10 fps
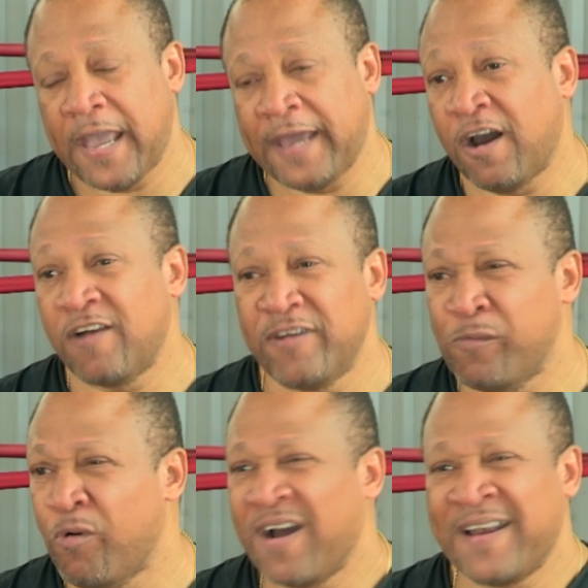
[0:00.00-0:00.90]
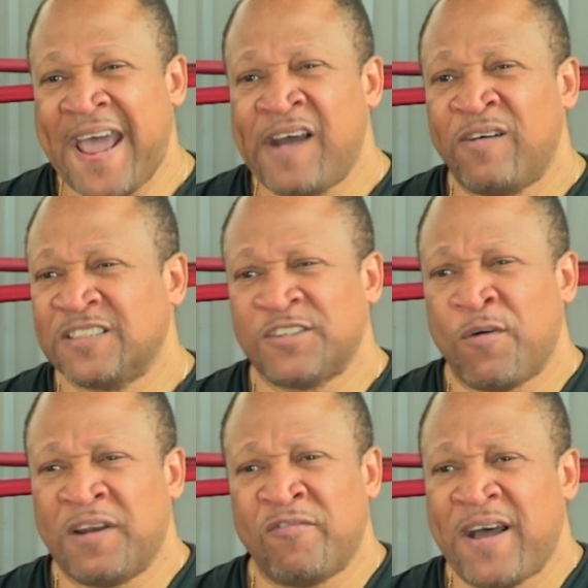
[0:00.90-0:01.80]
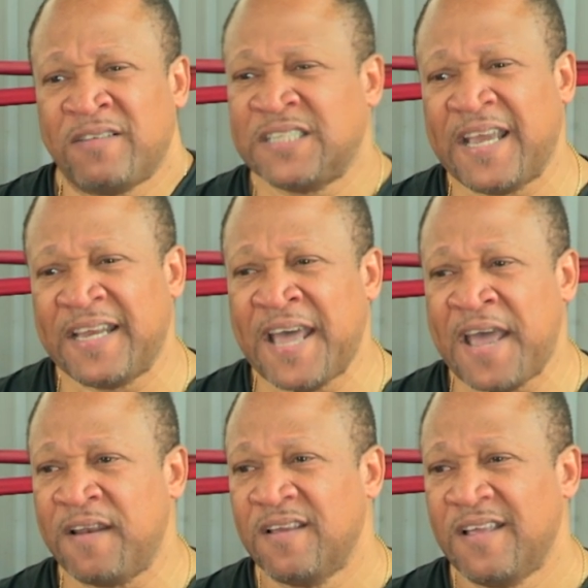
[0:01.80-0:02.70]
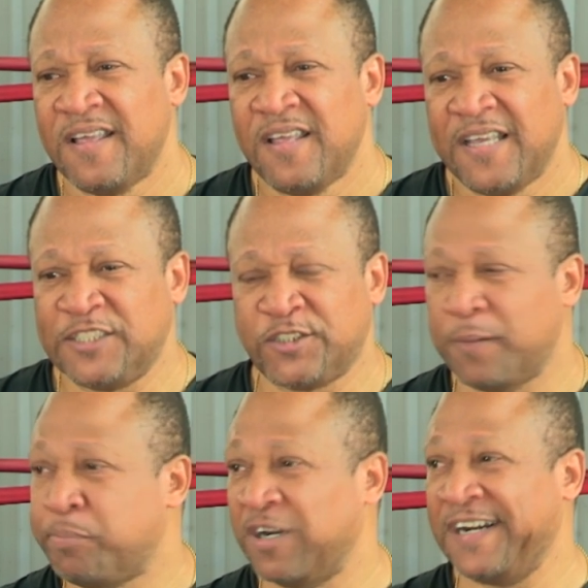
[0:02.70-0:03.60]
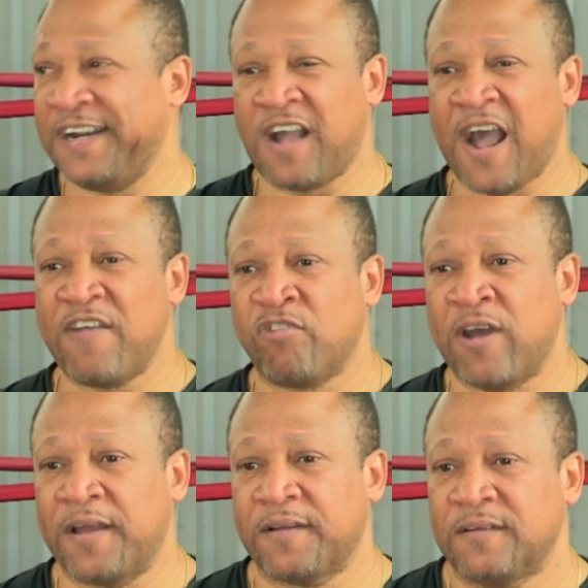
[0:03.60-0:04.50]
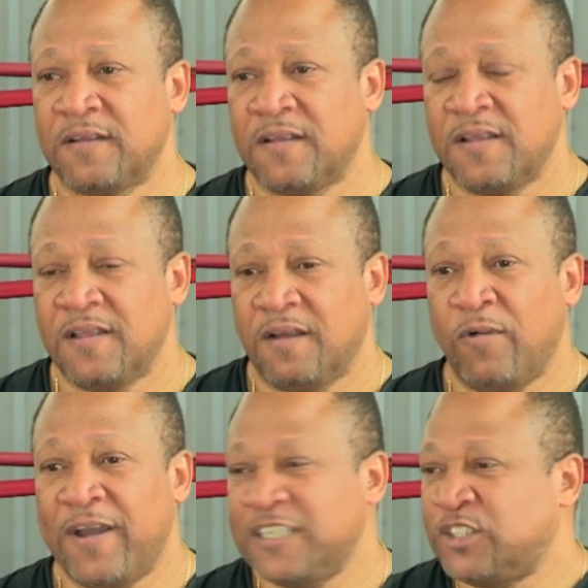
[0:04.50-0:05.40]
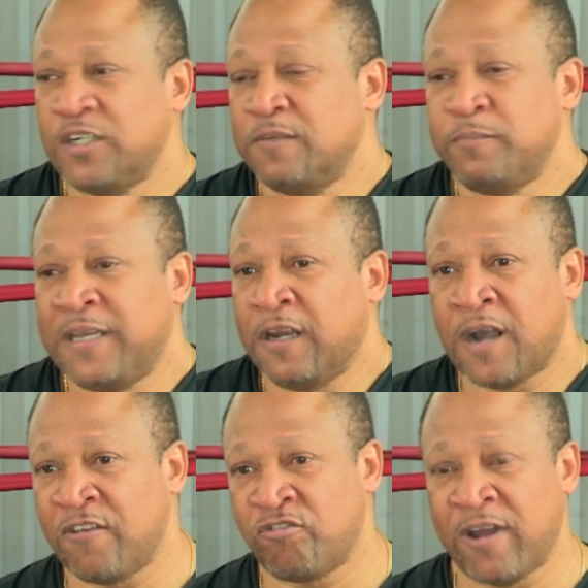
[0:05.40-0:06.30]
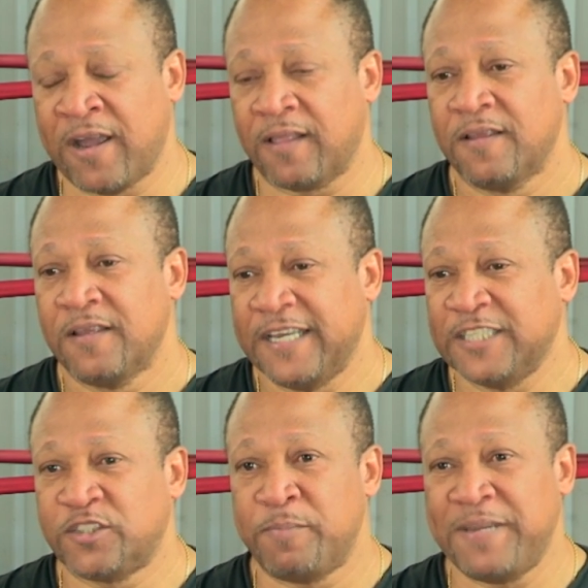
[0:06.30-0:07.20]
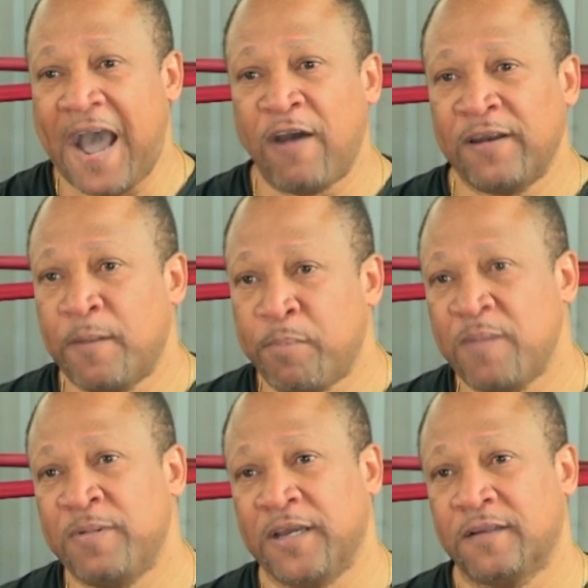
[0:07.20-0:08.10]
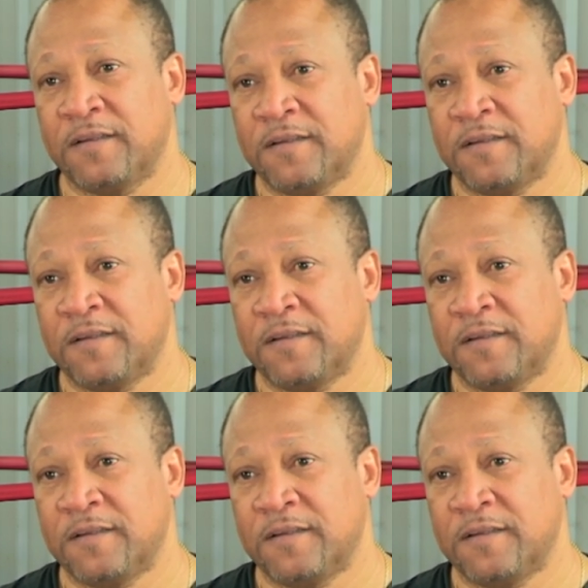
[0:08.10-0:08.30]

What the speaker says: And Andre Ward now is going around saying that he should have put it in the contract. Well, it shouldn't be in the contract. It should be out in the public.